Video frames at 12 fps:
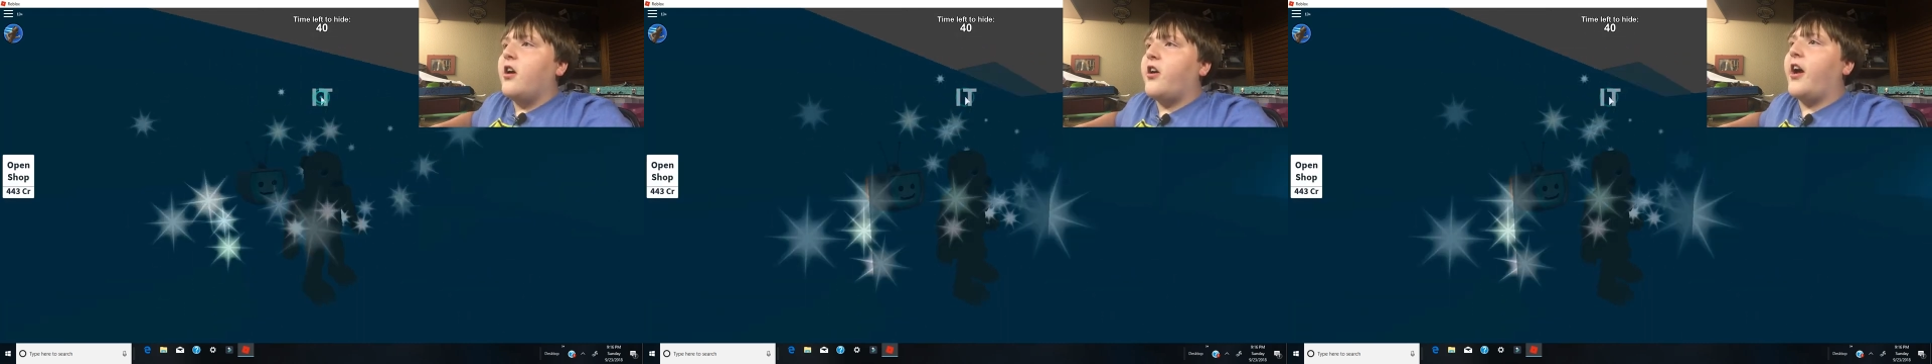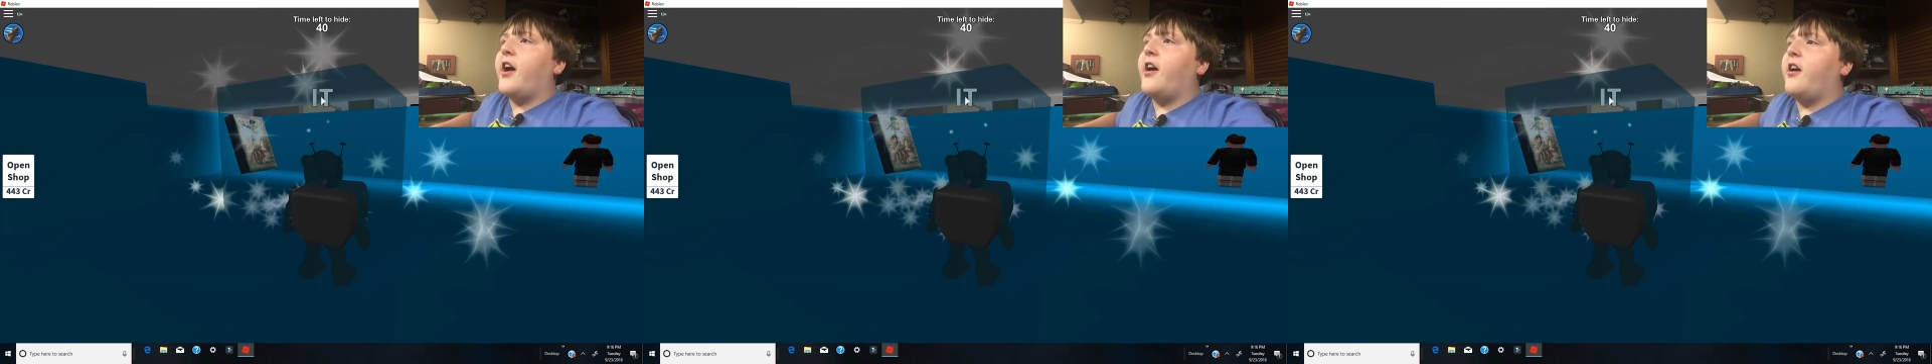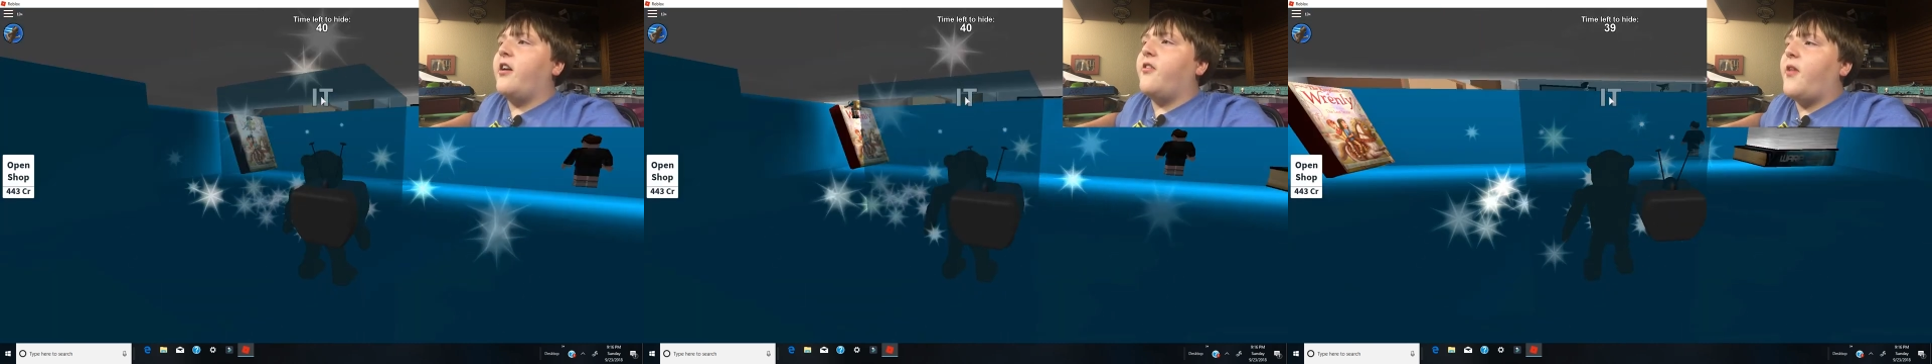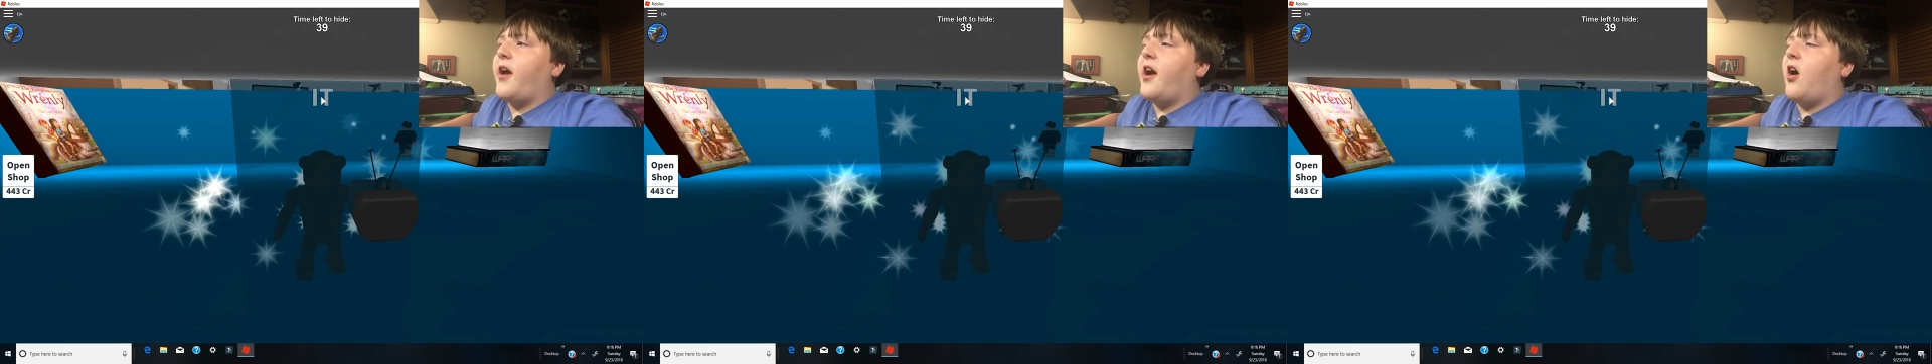Okay,
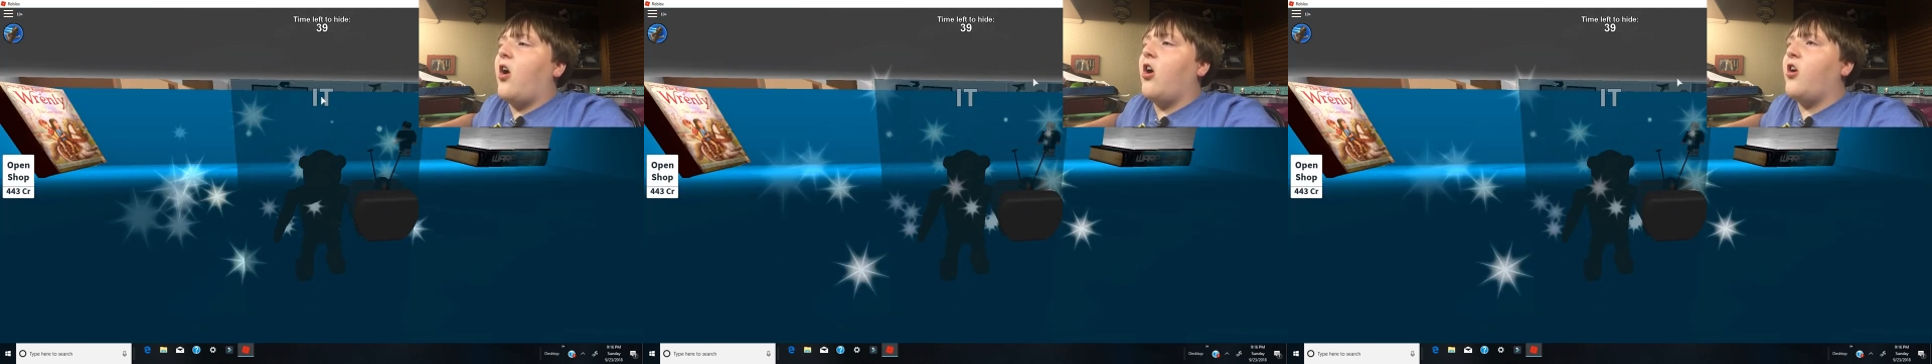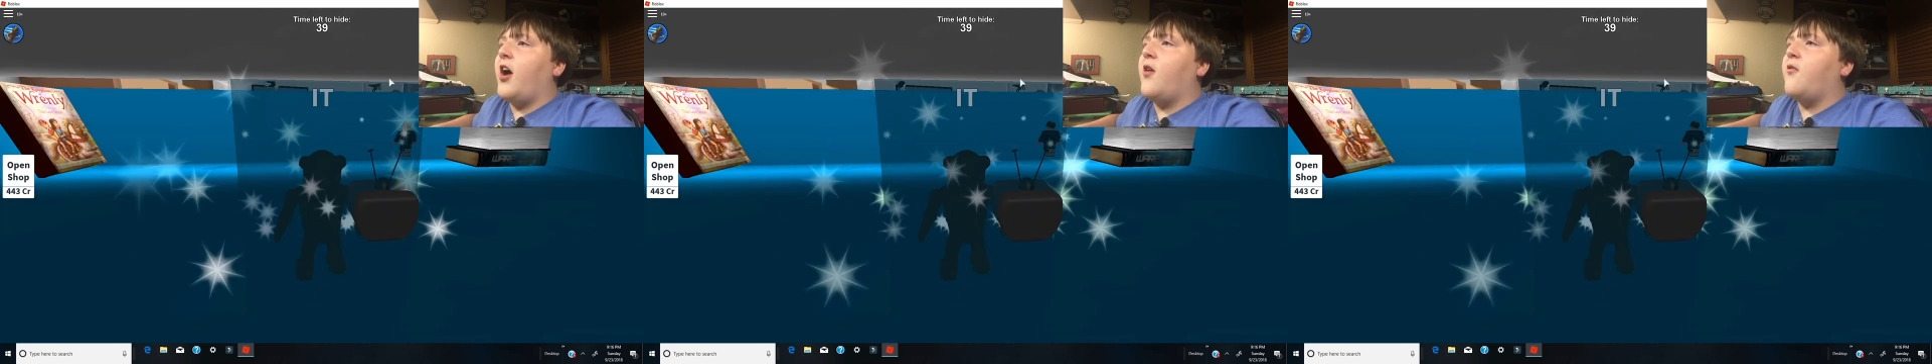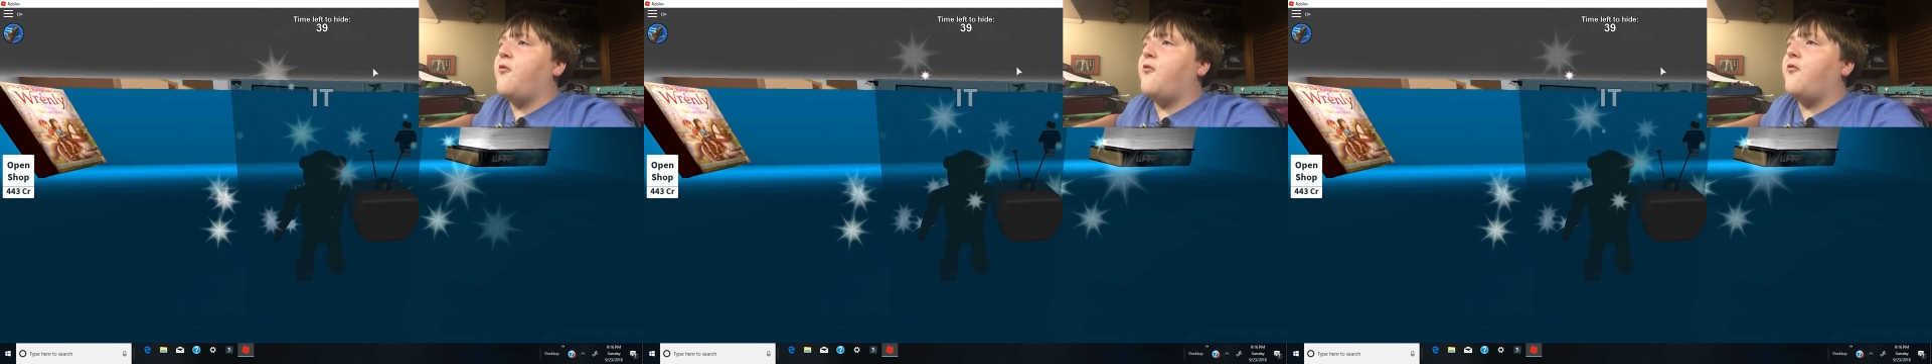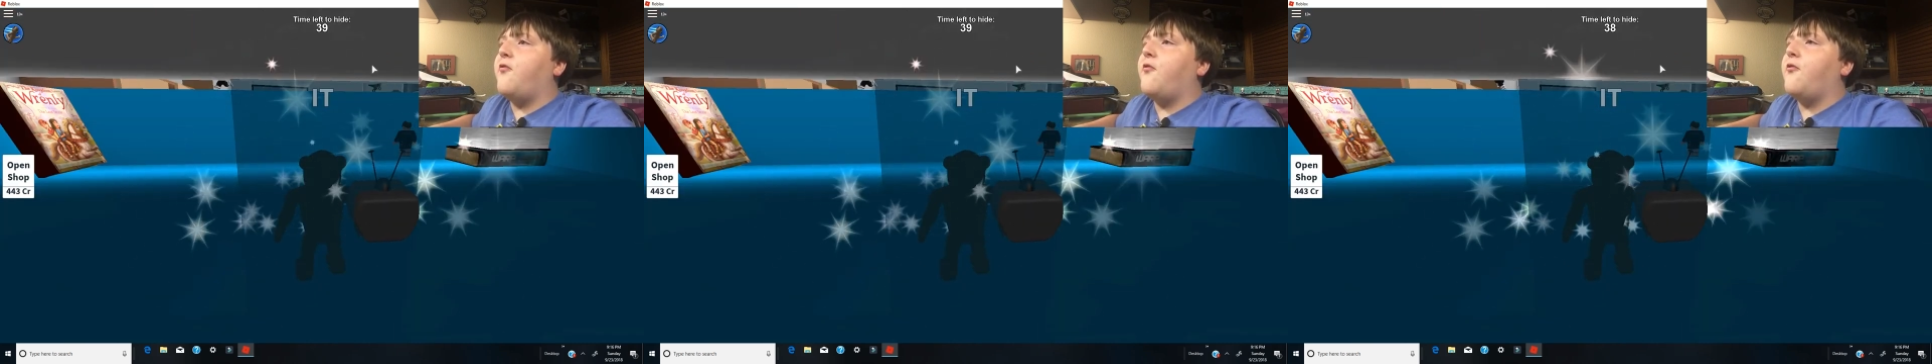they all have
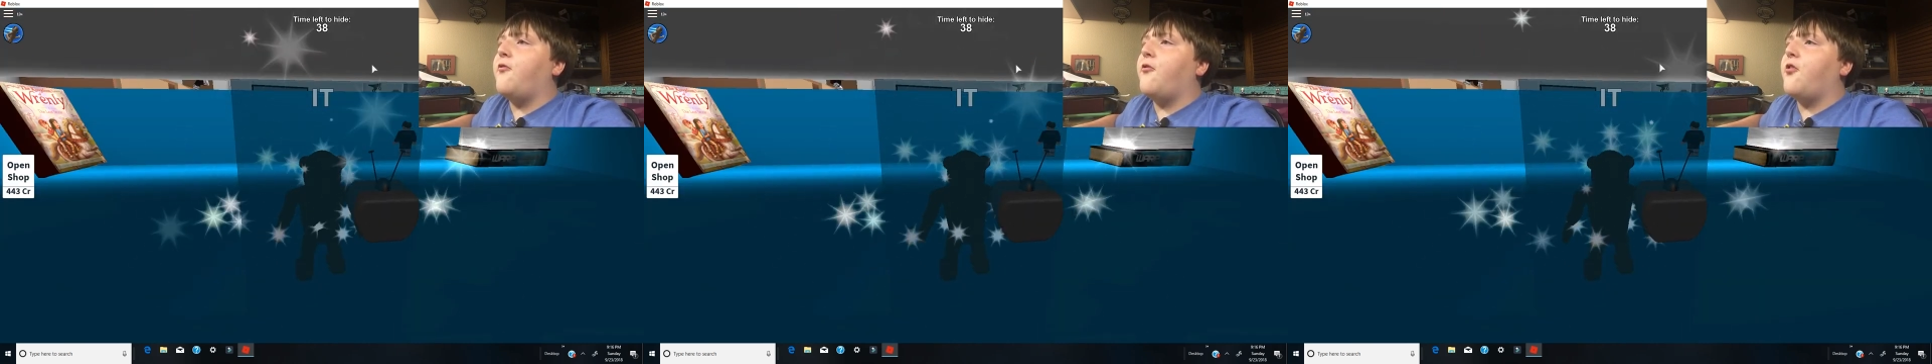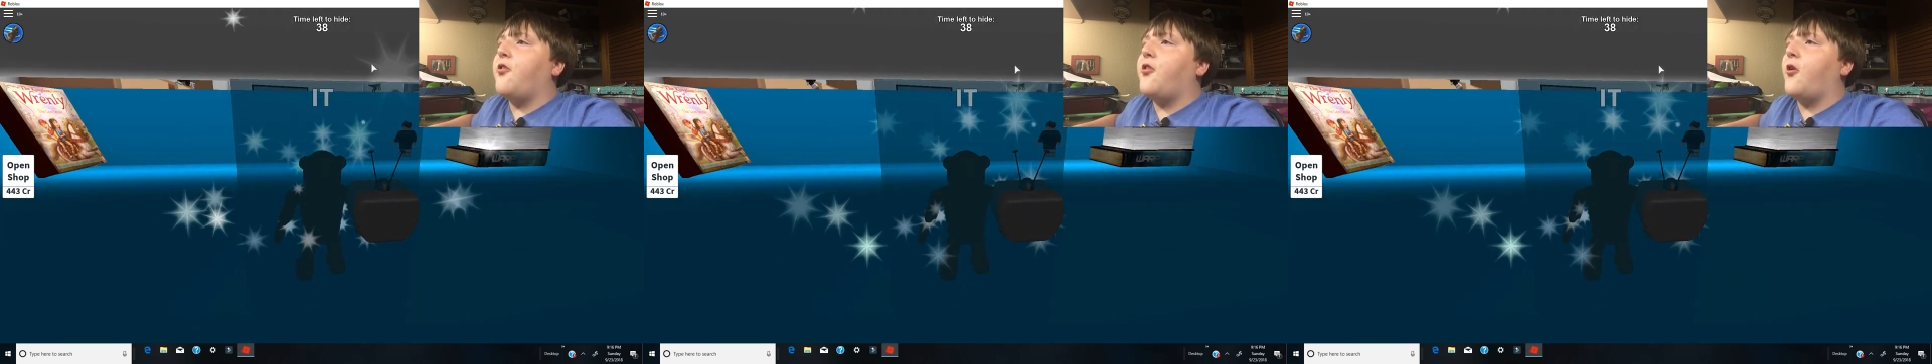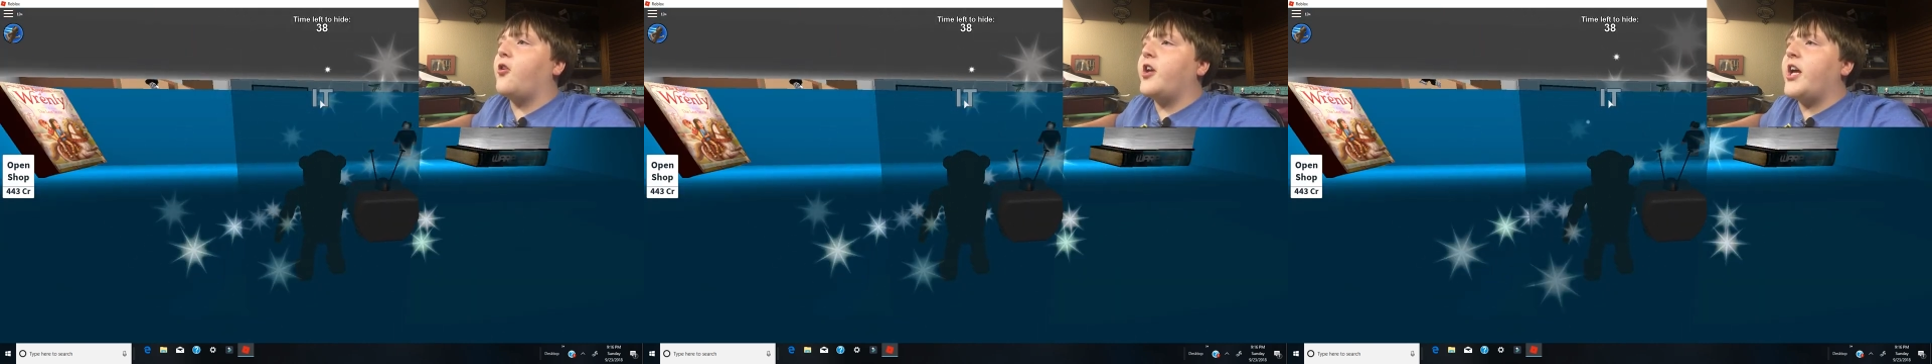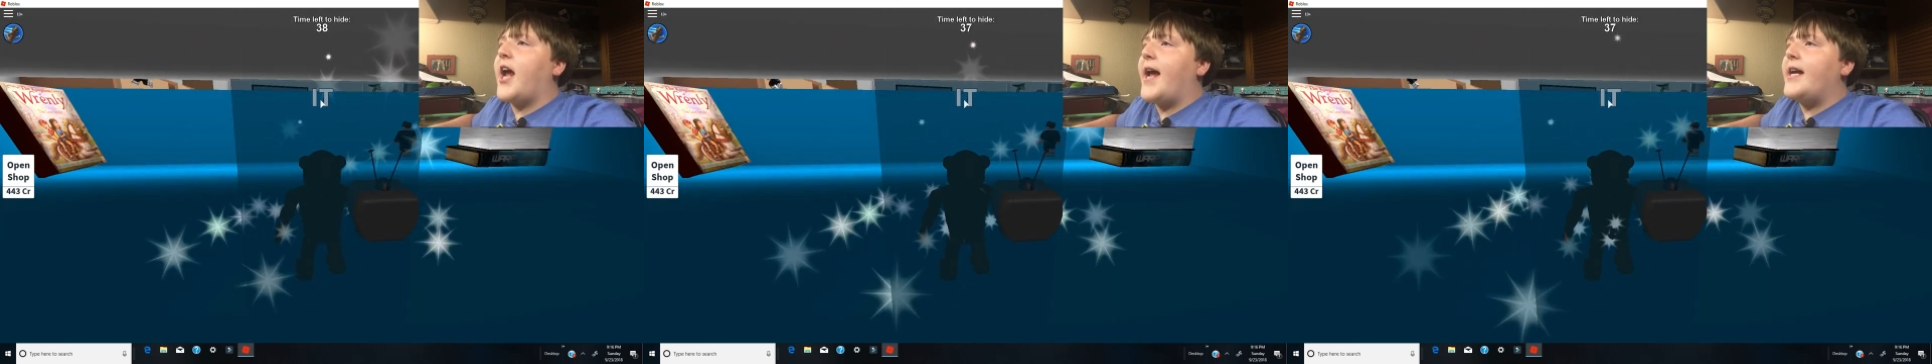
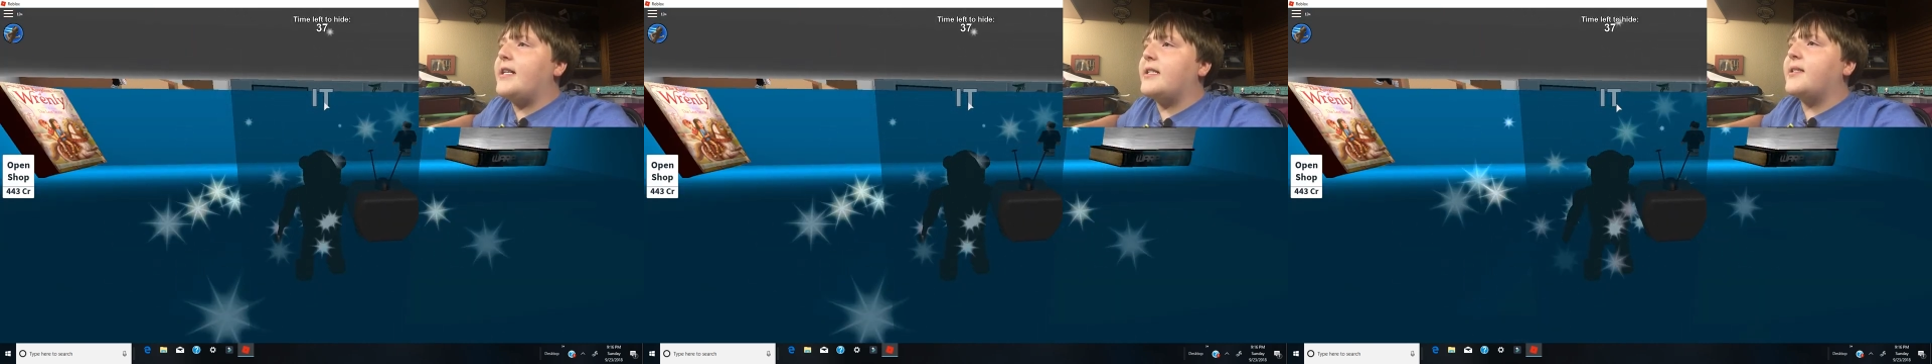38